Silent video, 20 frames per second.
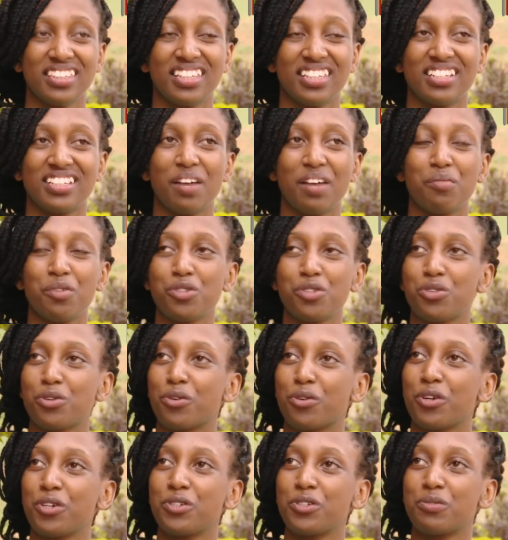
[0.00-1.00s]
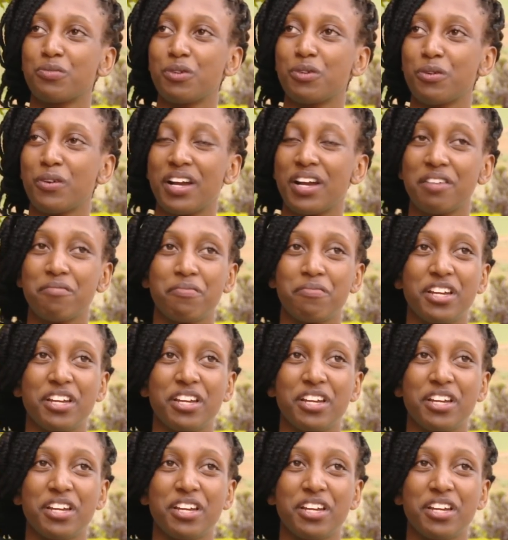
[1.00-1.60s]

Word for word: that I'm also going to be one